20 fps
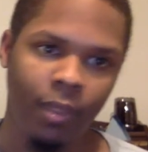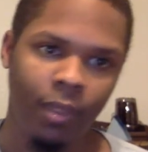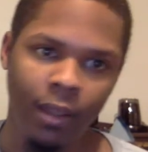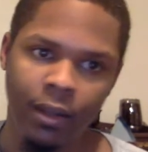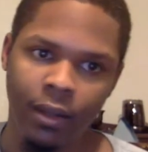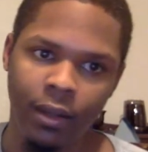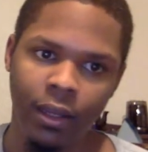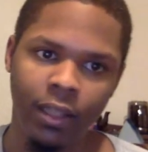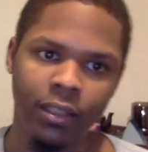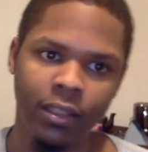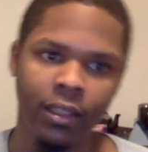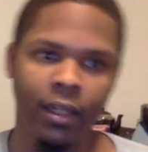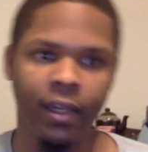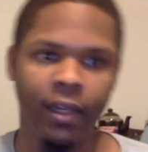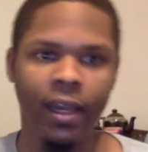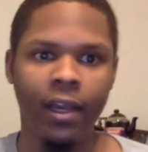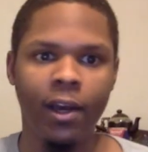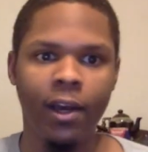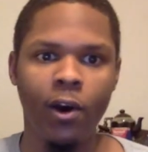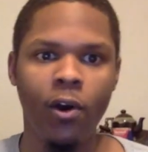Let's look
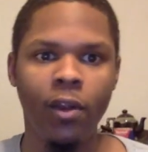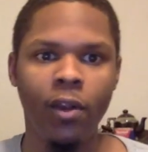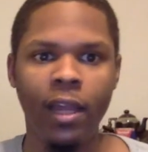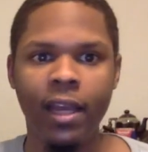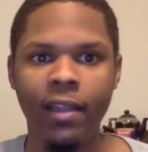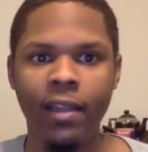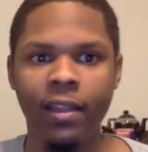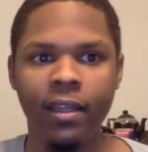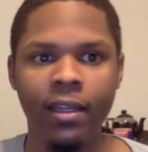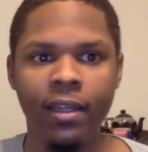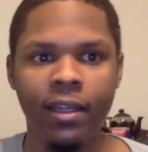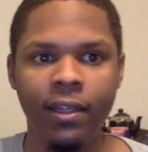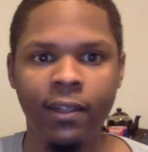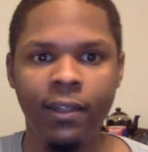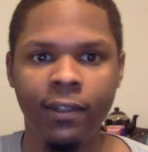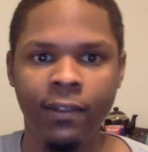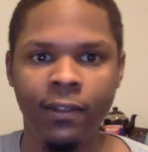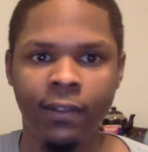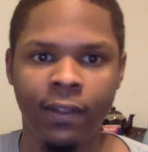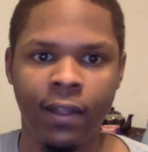at Cole Anthony.
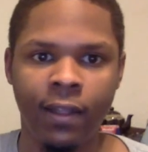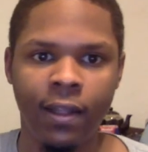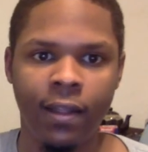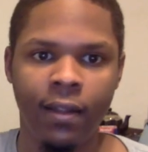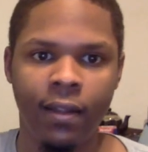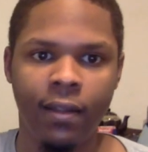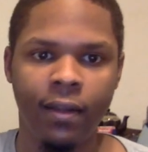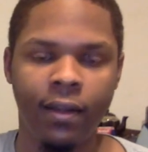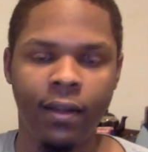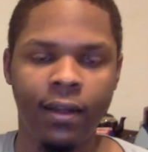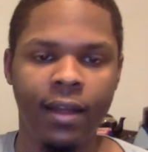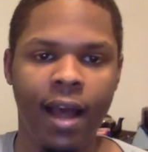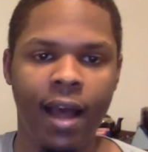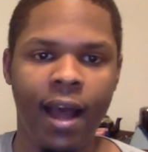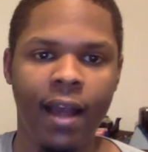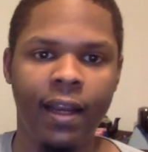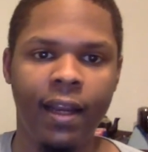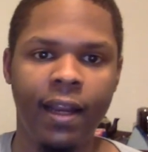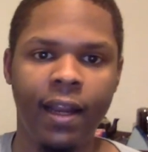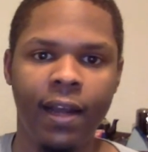A guy
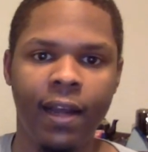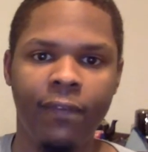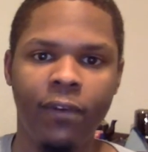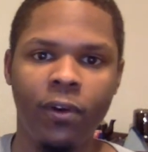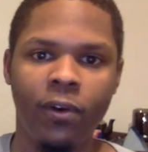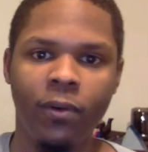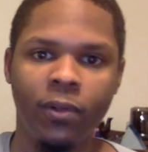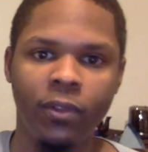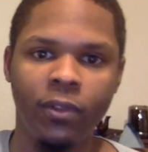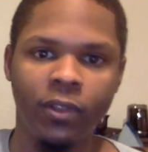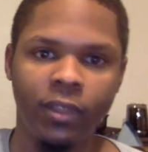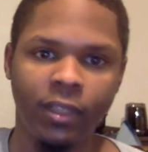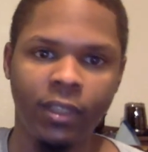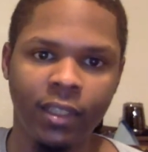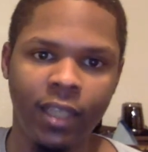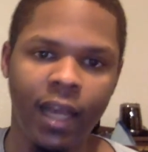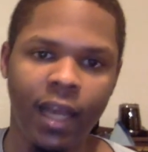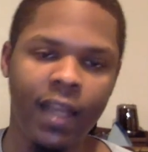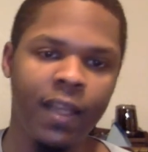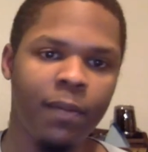that I felt was a
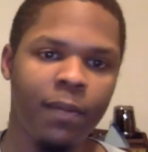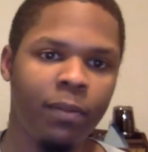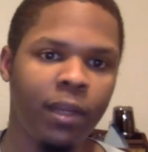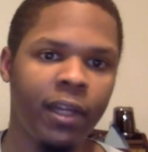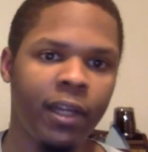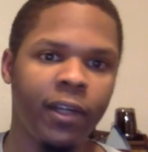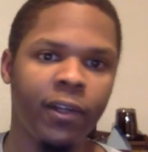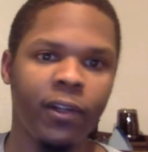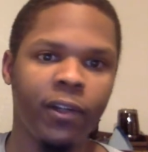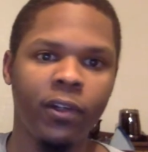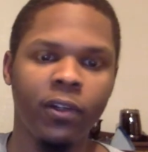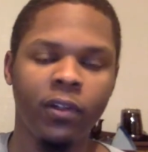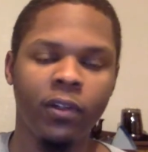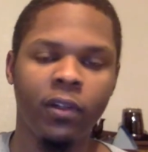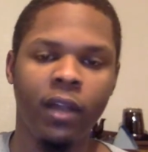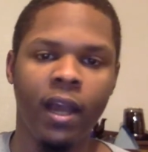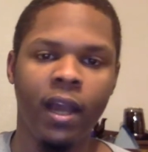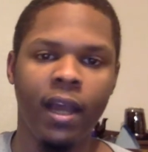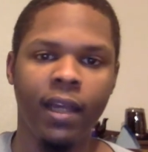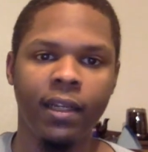solid player,
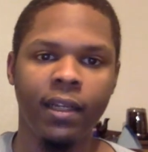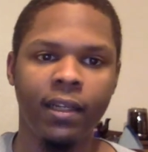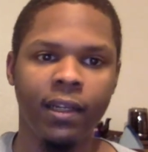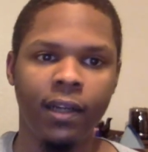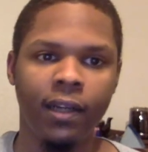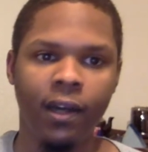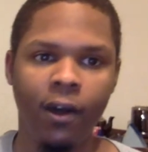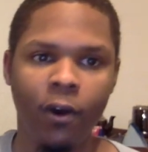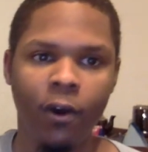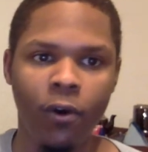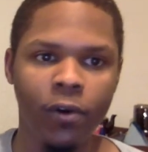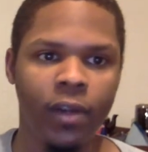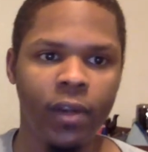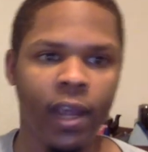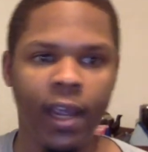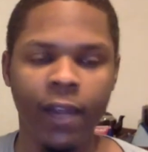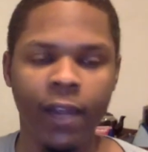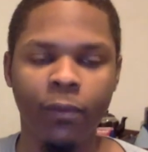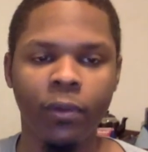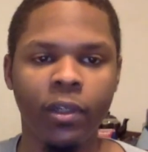had a
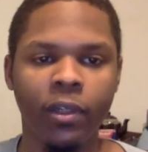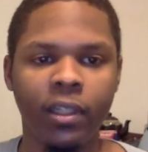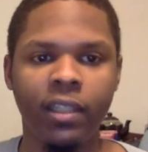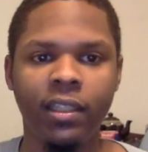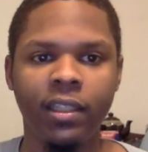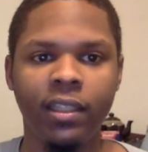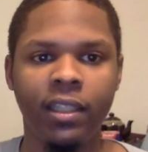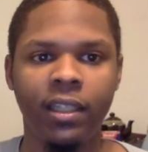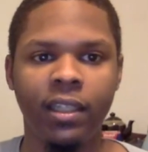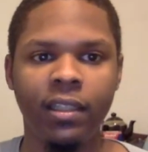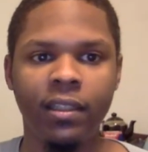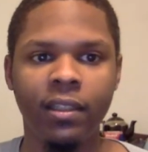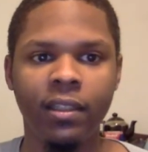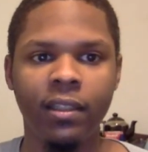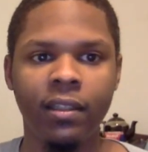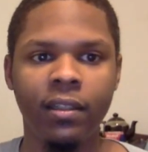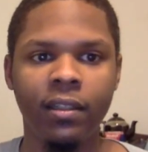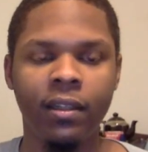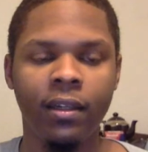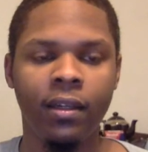okay rookie season,
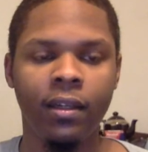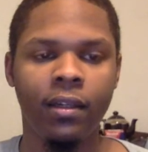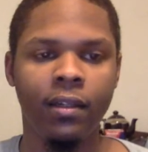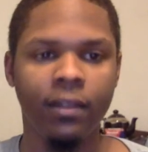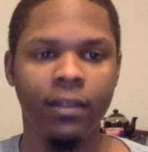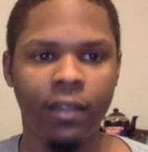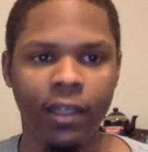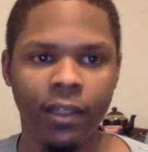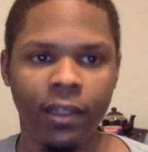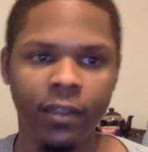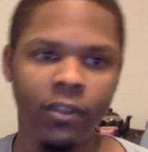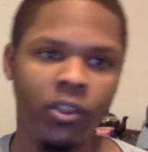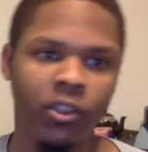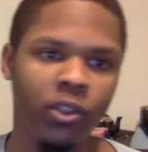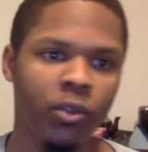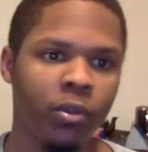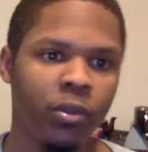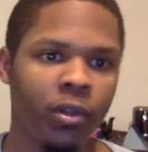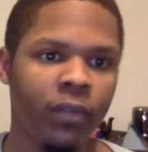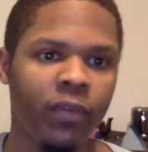didn't
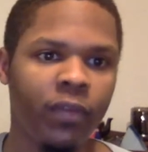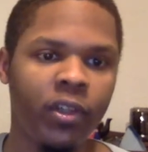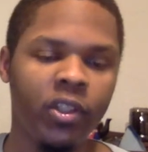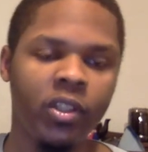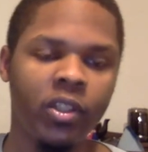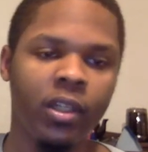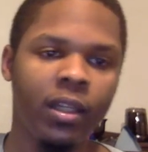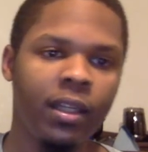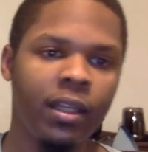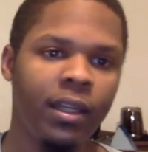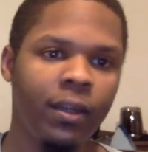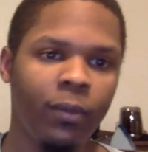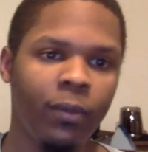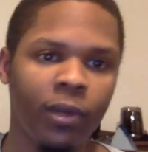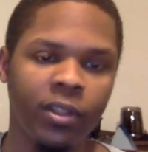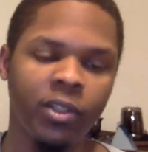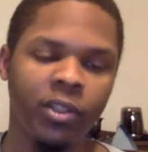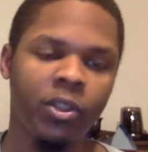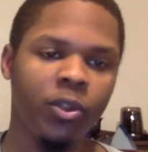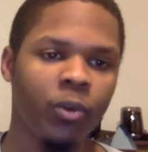shoot efficiently,
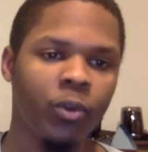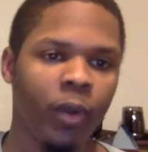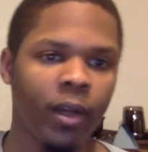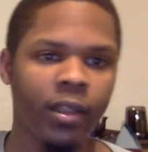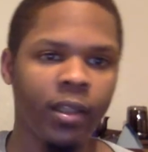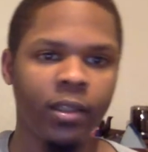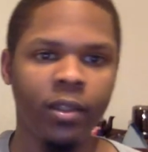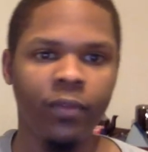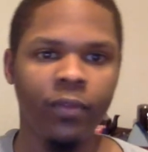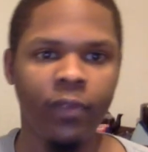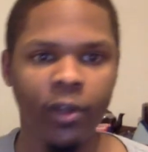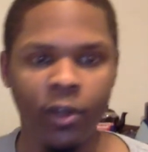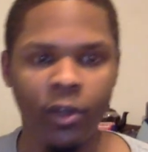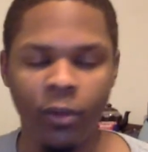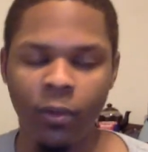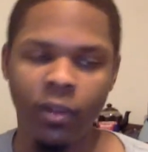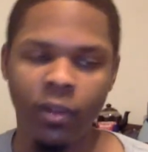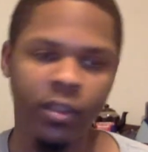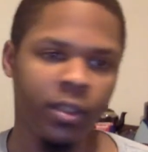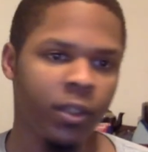wasn't the greatest defender,
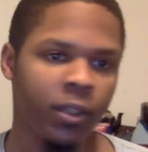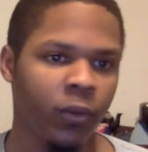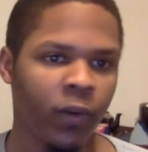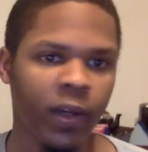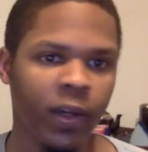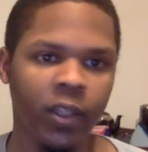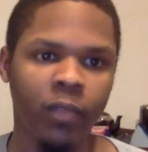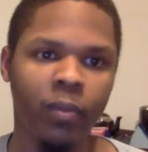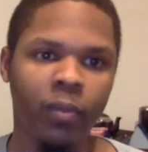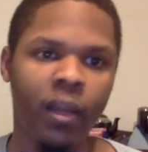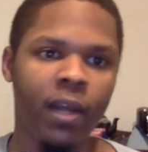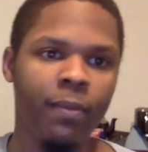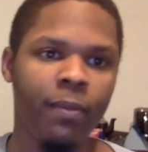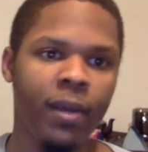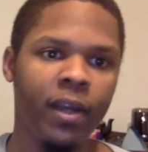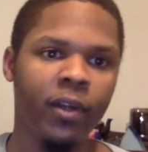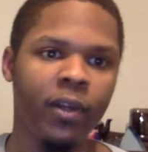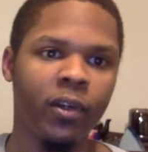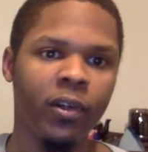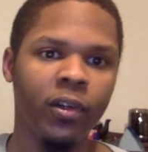wasn't the greatest
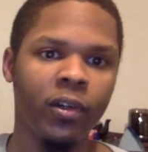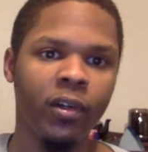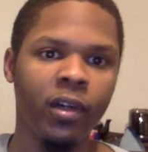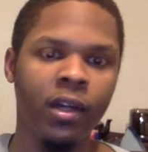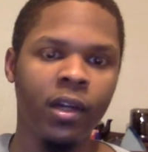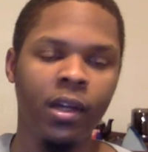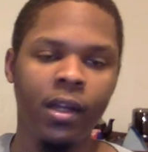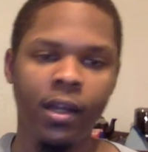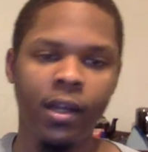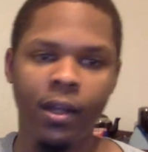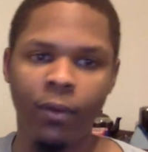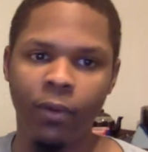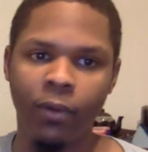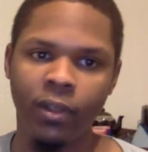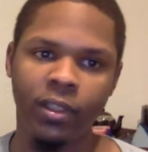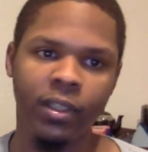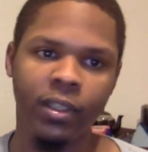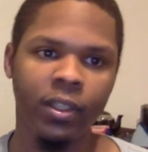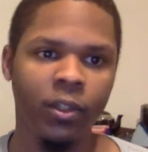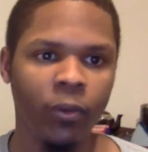playmaker,
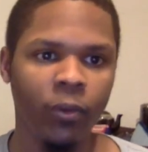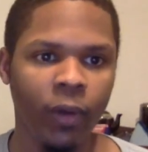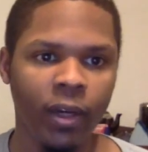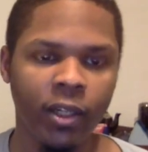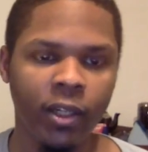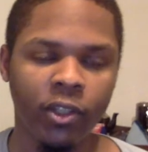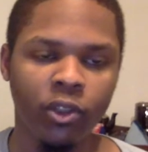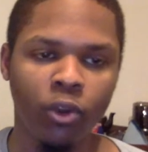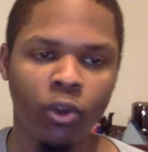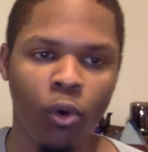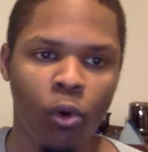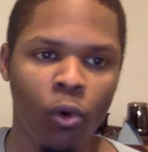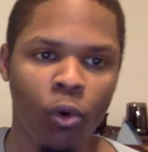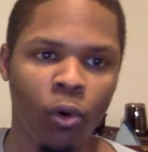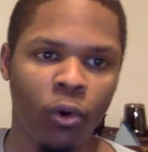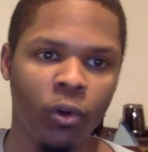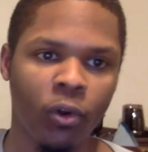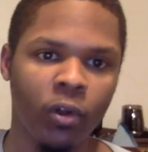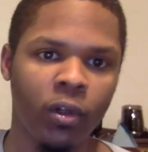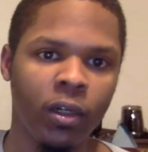wasn't the greatest
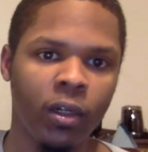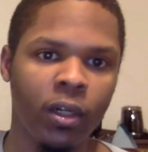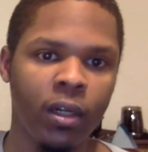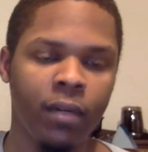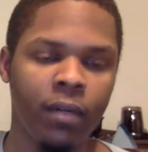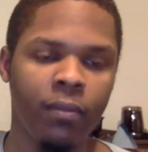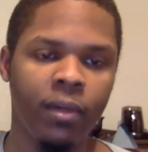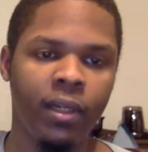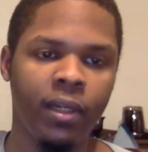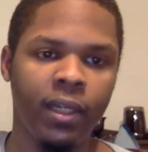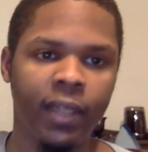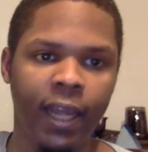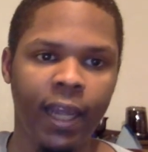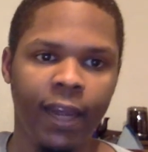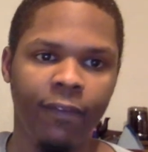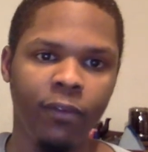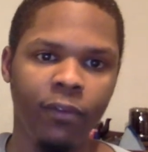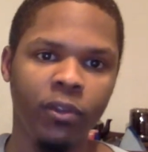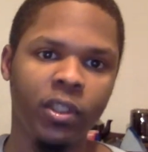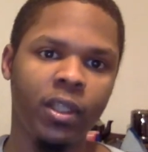scorer, but he gave
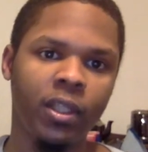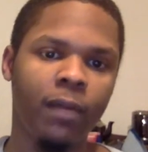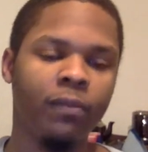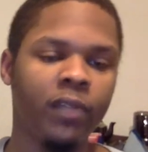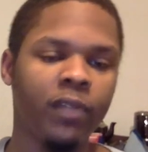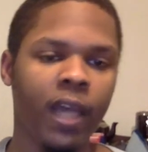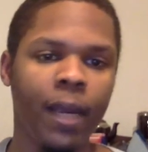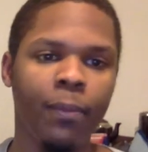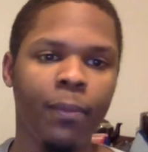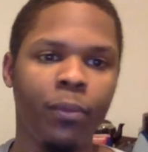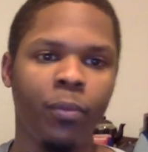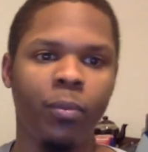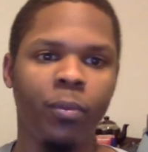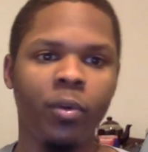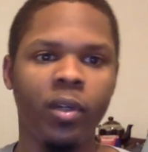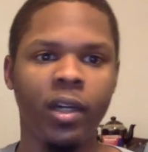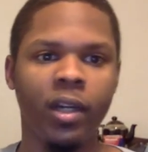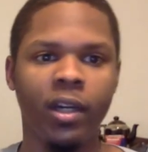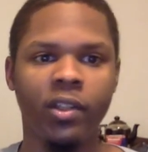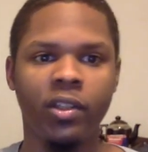you some type of
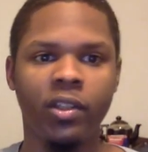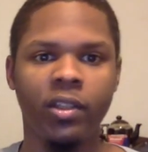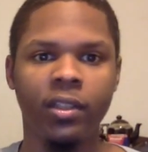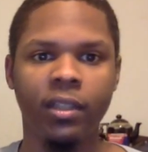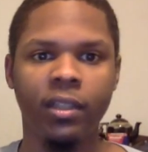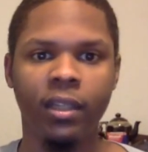production.